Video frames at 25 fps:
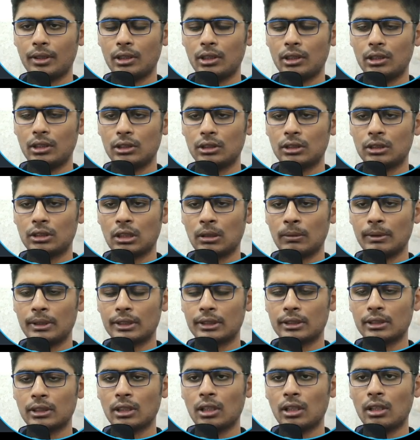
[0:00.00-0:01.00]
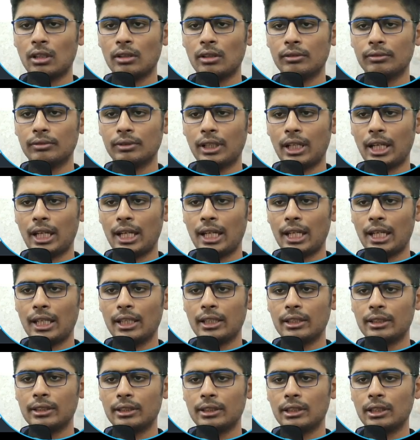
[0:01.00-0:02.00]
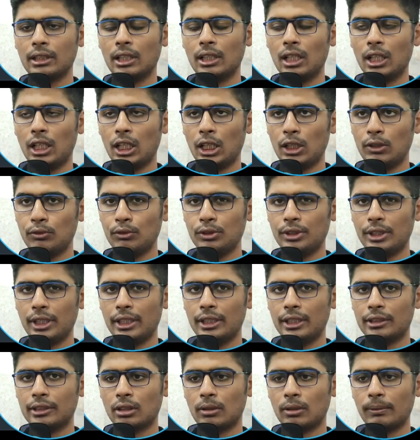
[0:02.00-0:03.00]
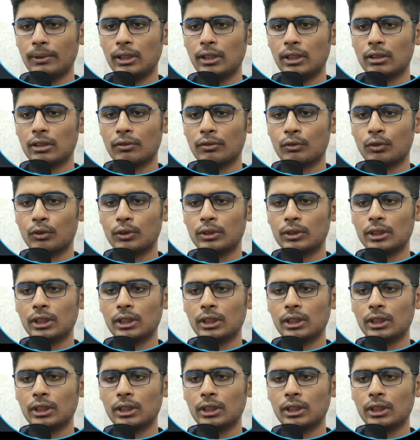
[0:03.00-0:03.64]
some stuff, and it will take some lot of code,